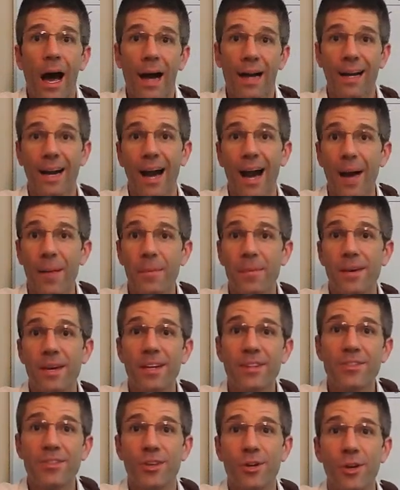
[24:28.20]
got me
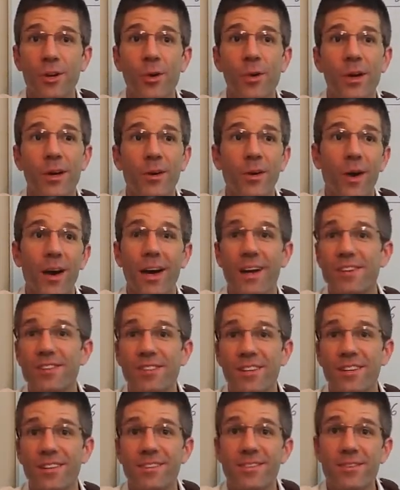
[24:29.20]
2
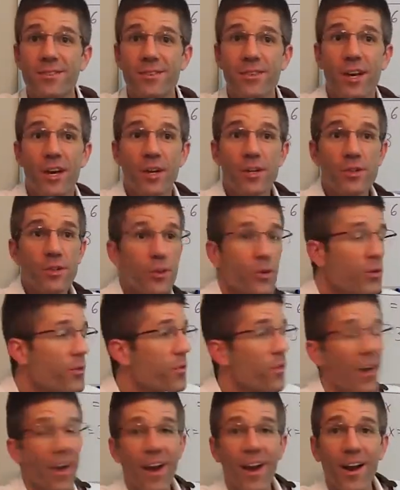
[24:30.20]
equations,
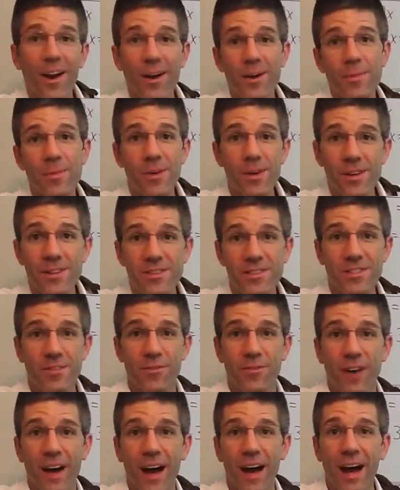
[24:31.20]
2 variables
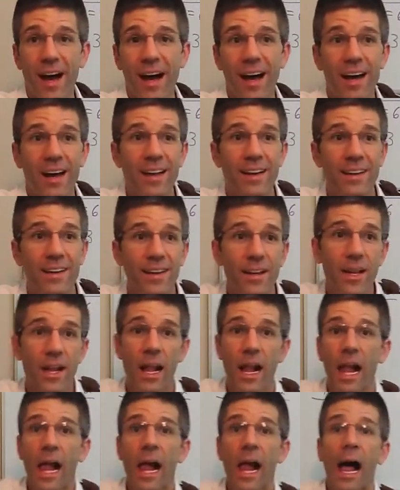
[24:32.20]
to find.
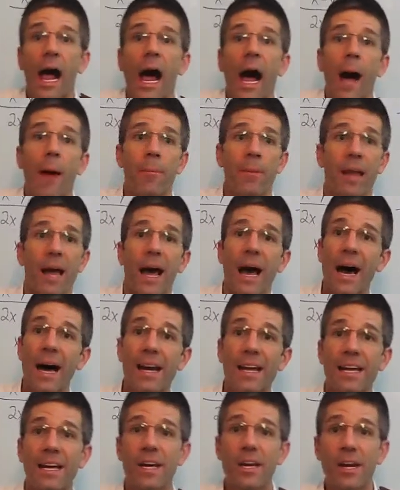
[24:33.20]

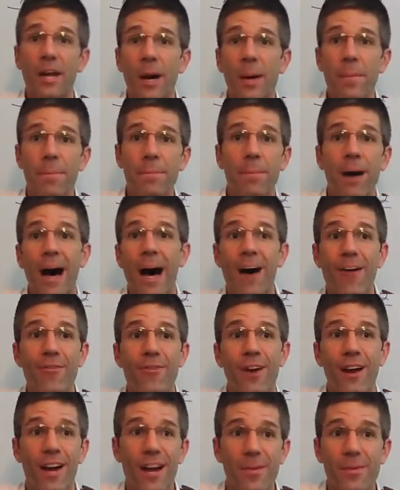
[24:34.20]
Lining up my
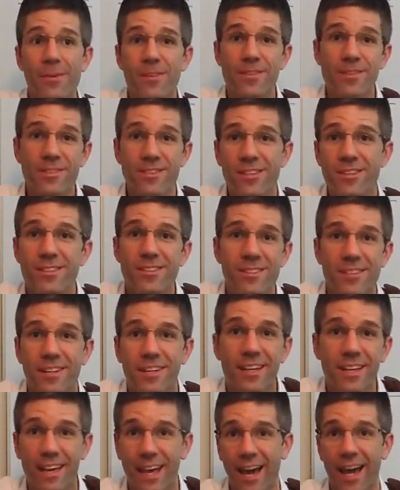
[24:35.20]
variables just to
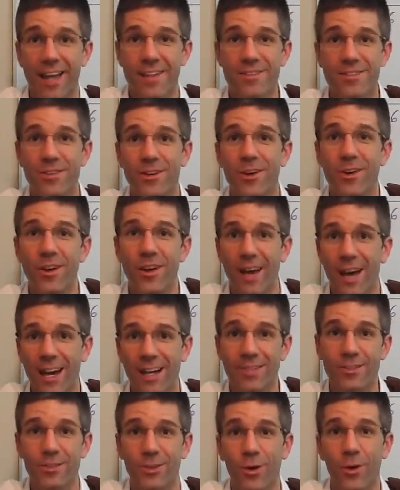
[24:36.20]
cancel
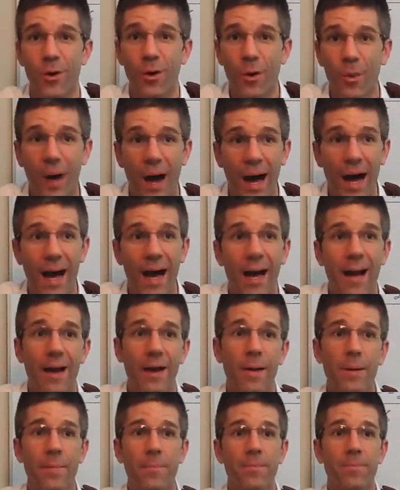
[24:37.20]
x or
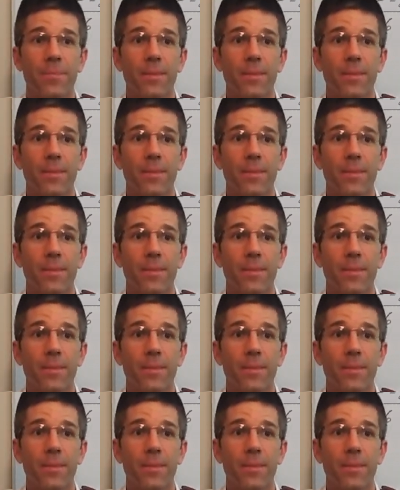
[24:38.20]
y.